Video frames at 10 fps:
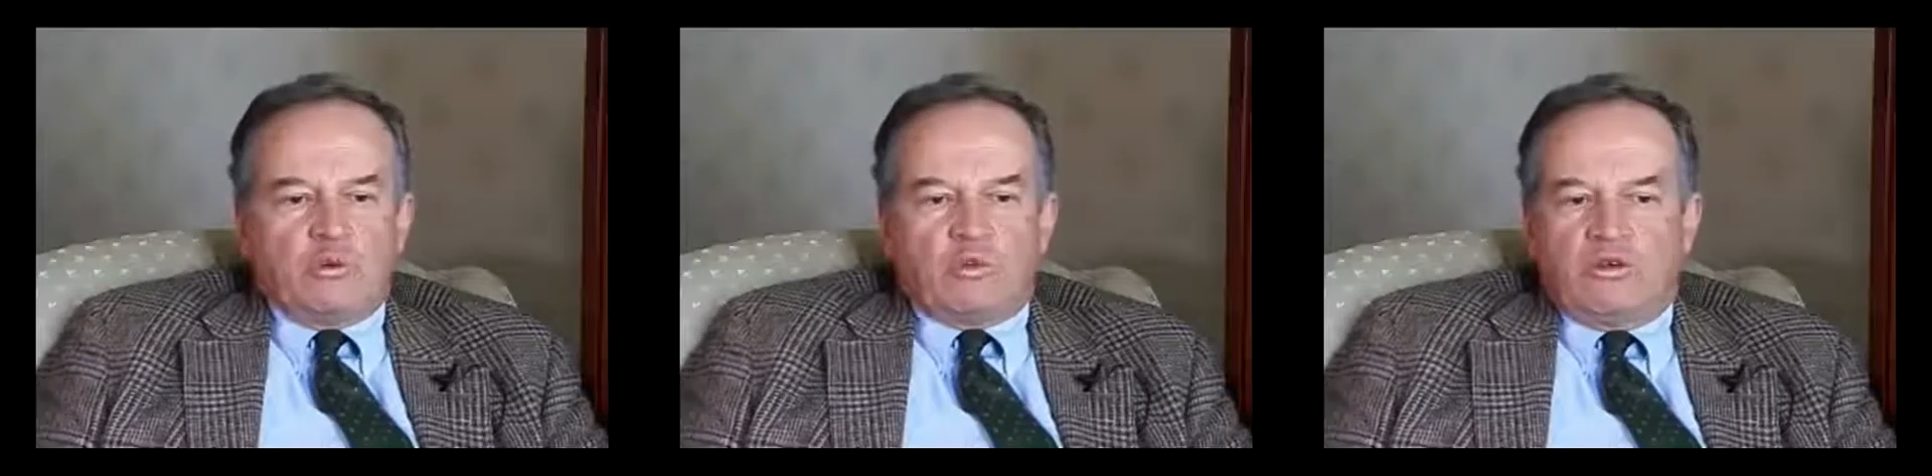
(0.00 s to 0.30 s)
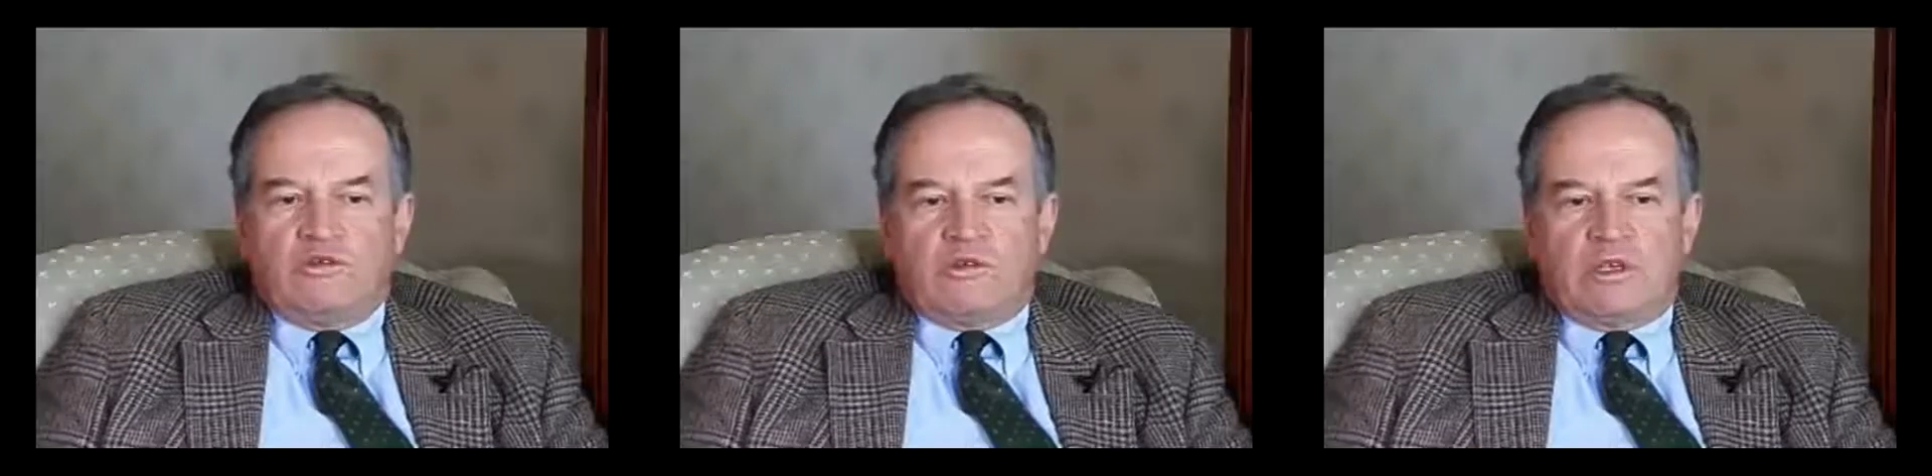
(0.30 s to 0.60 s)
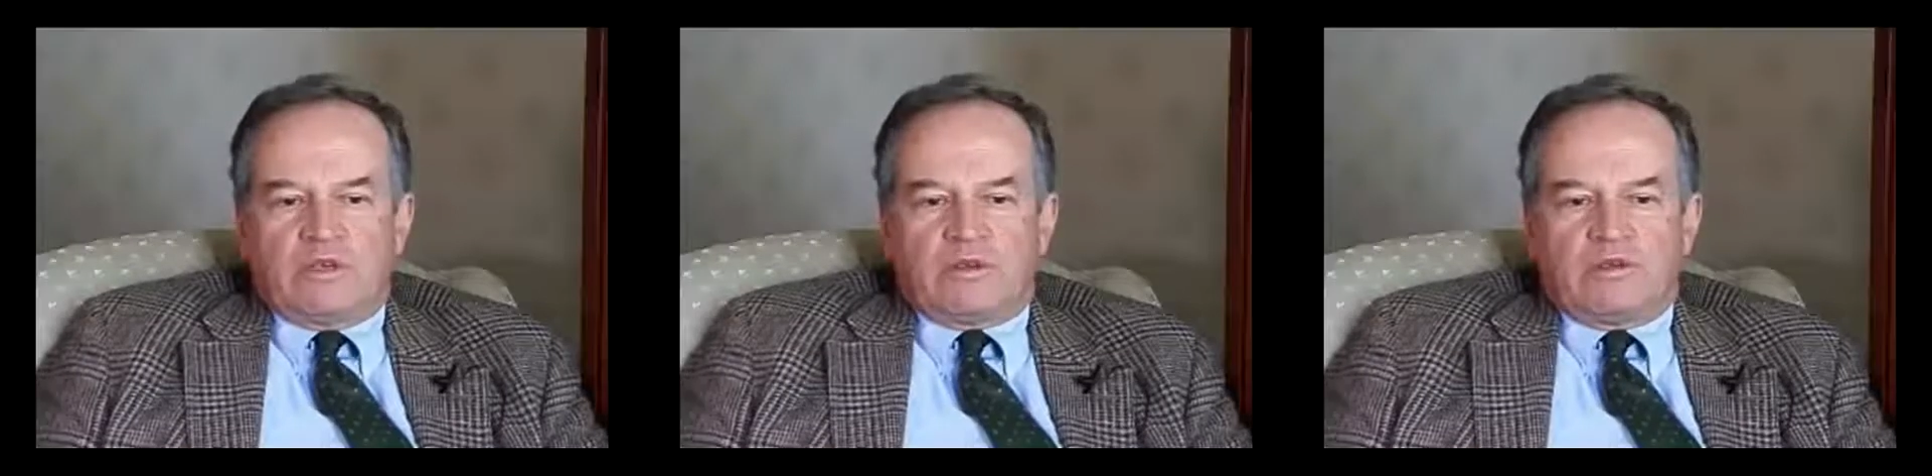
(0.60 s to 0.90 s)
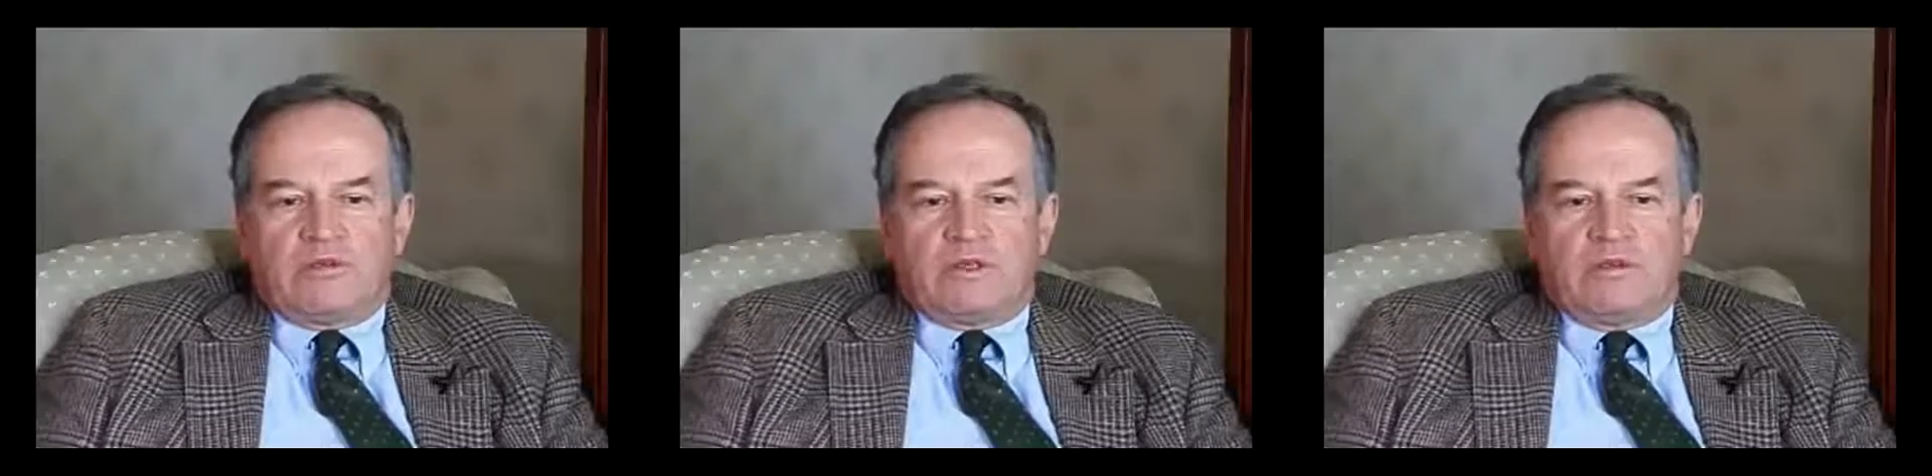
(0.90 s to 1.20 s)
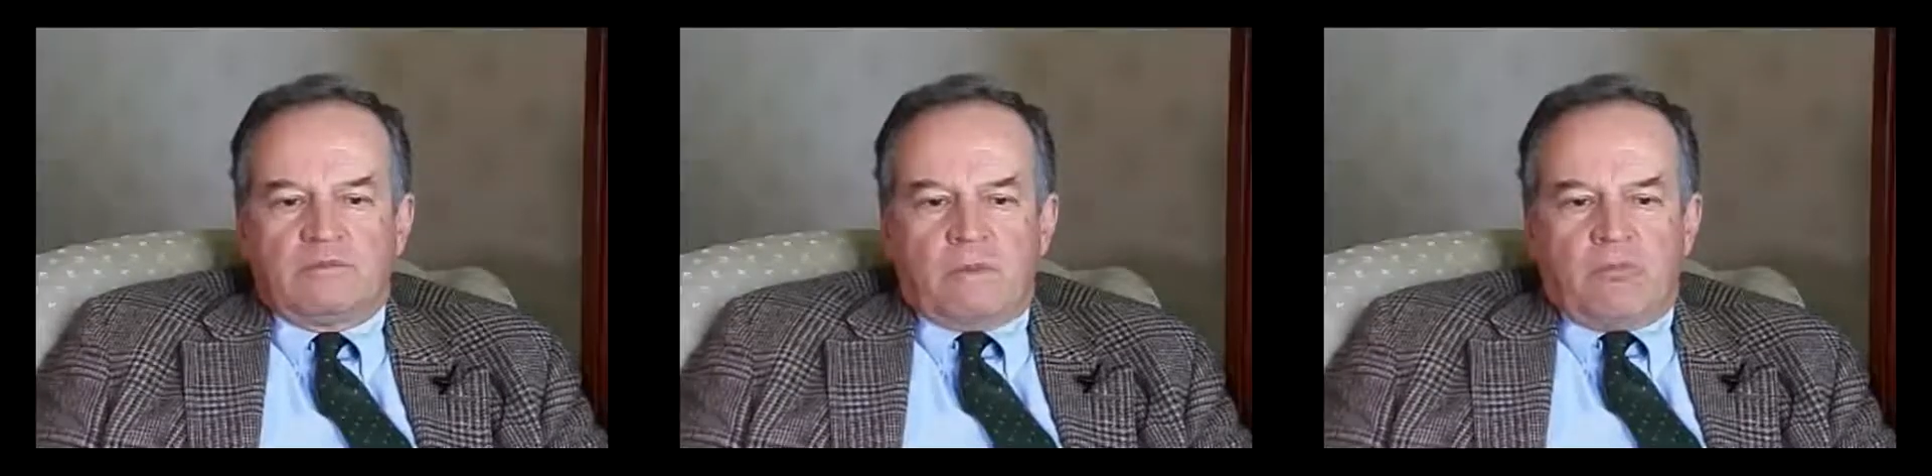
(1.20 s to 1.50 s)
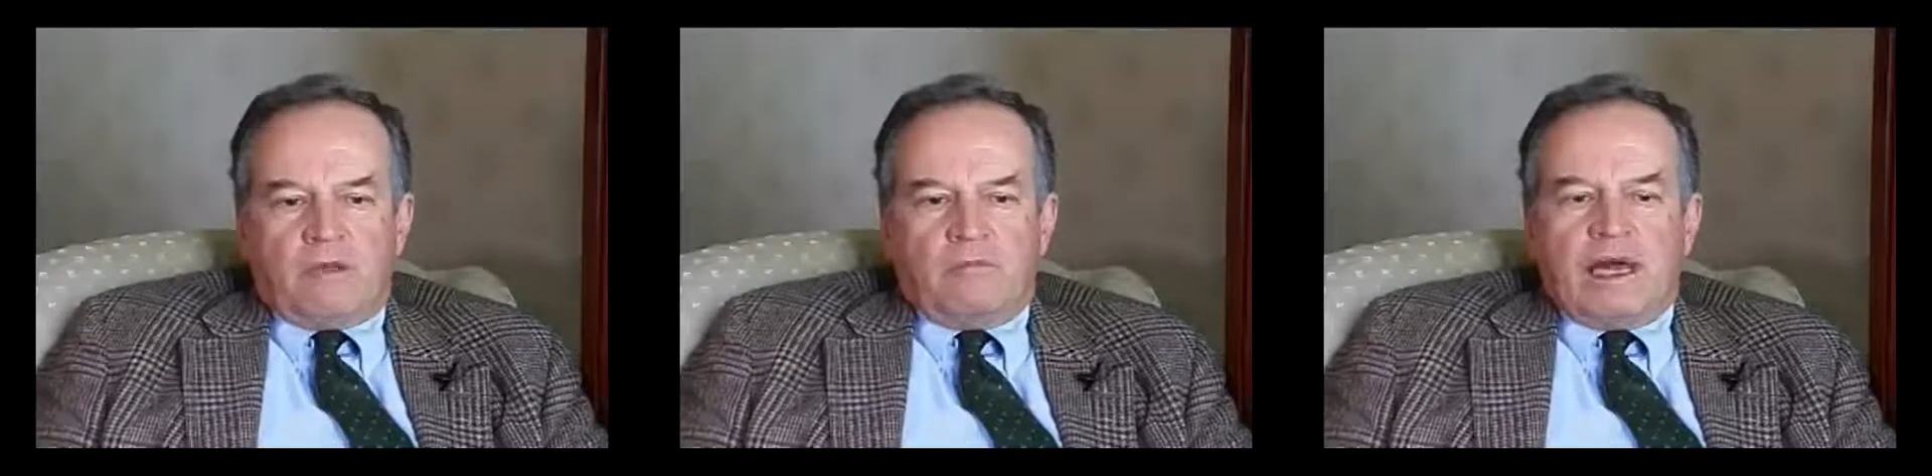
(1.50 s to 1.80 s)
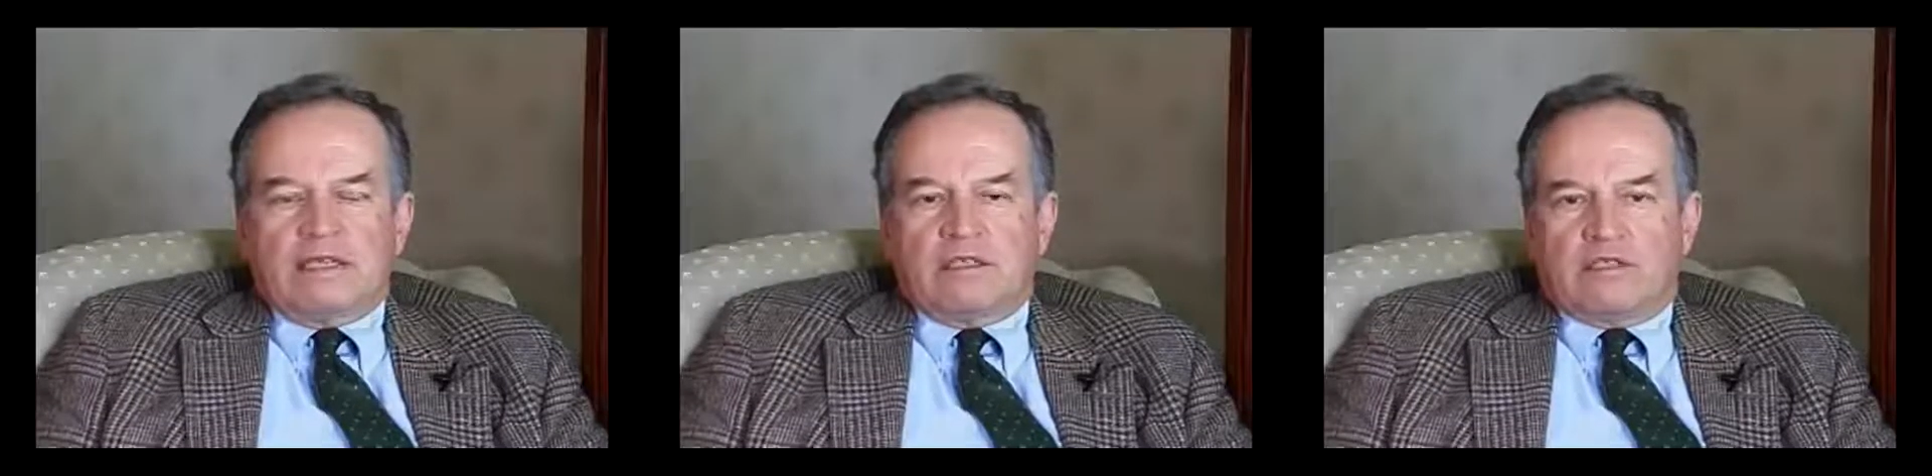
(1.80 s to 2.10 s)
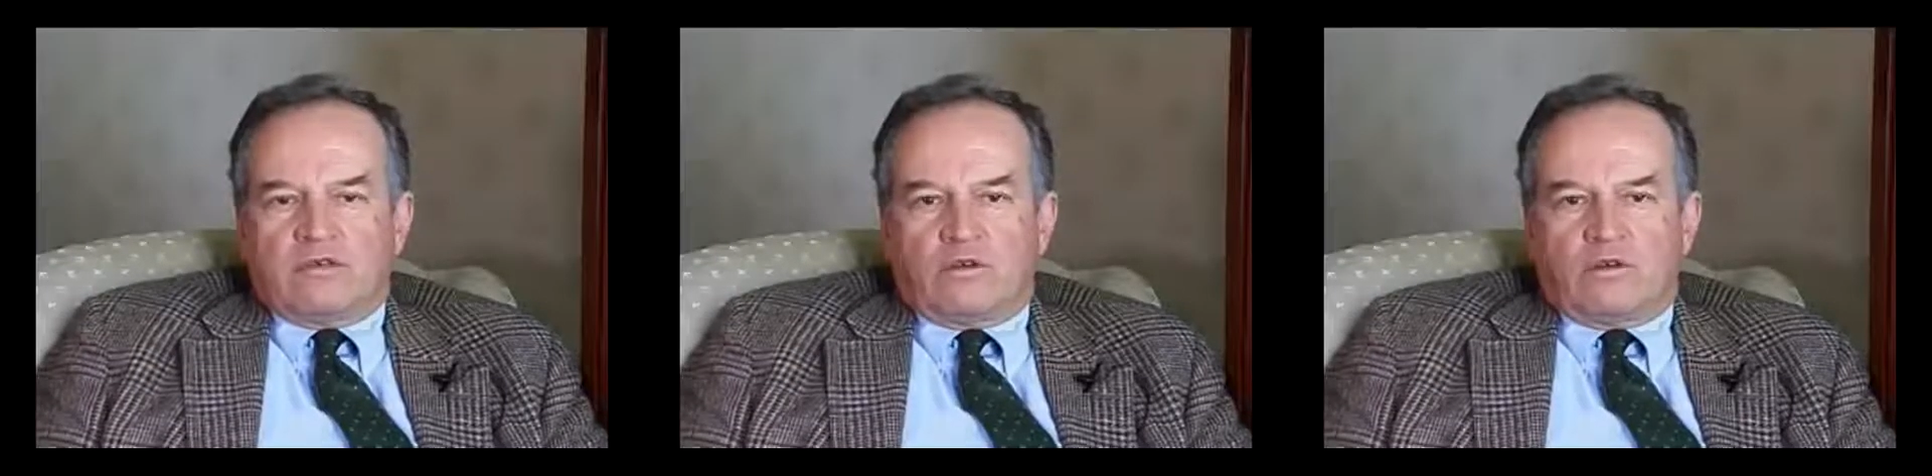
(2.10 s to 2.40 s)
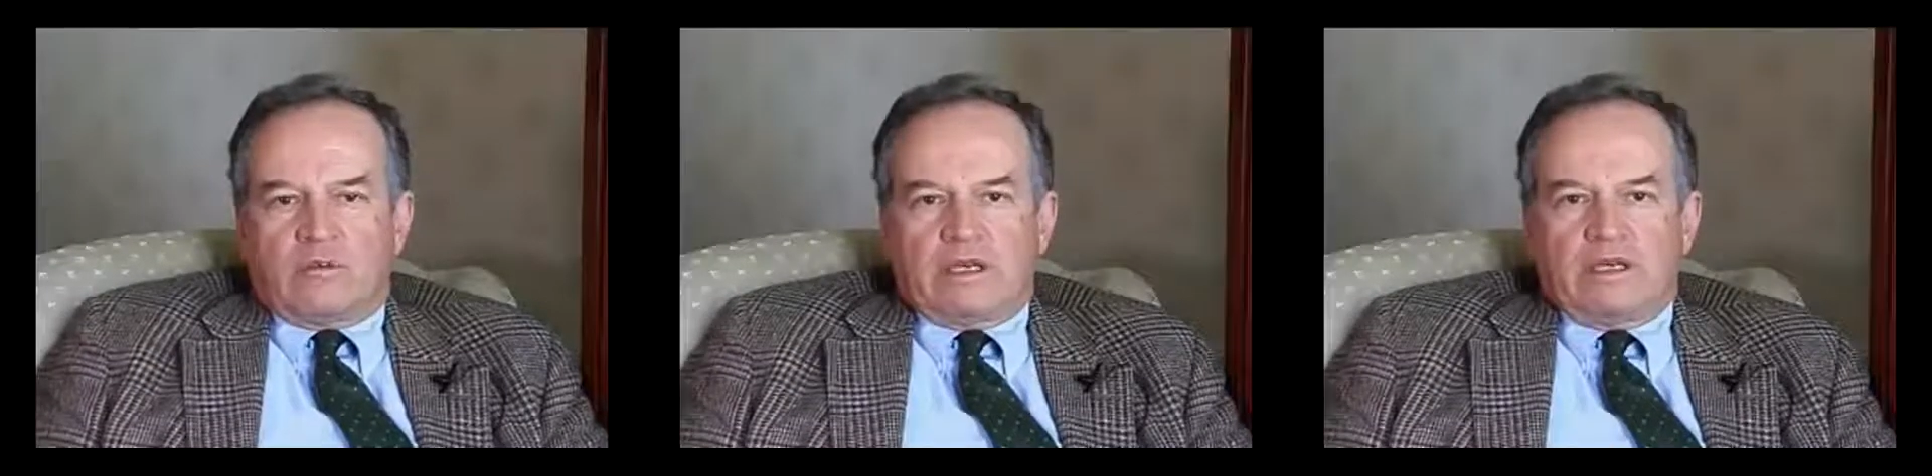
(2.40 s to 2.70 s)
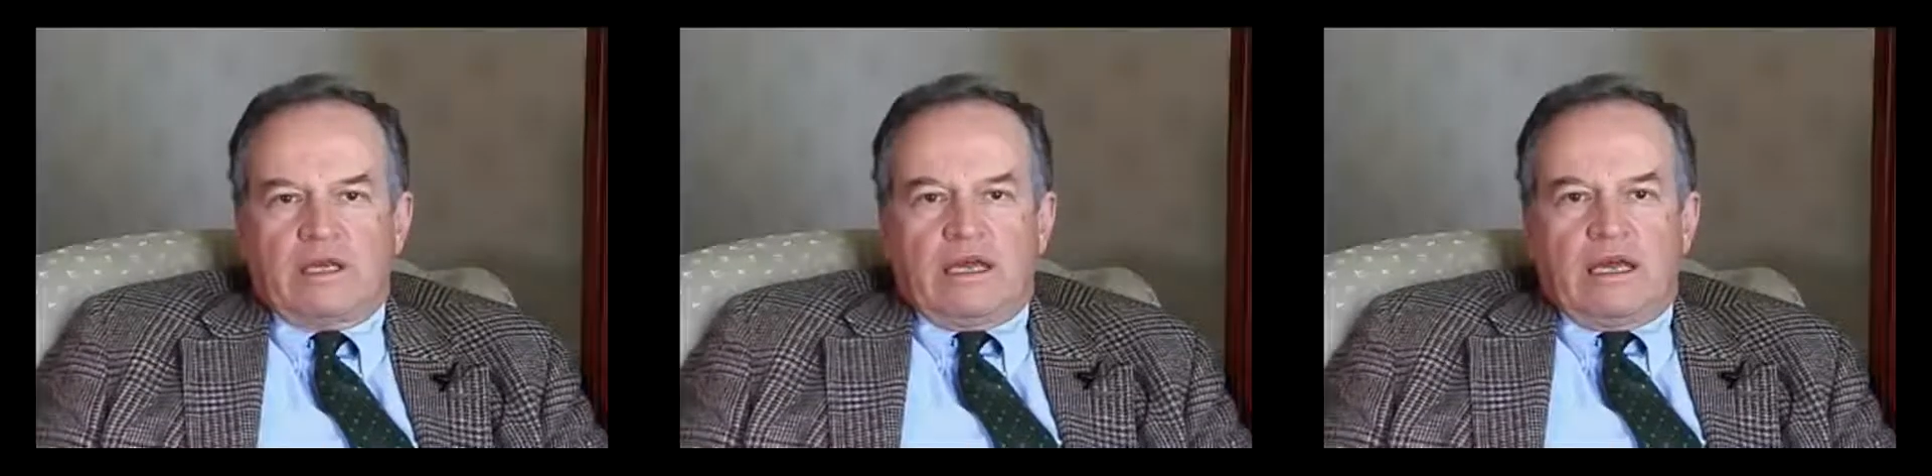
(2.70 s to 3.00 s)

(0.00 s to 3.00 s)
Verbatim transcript: proved to be the perfect balance for me.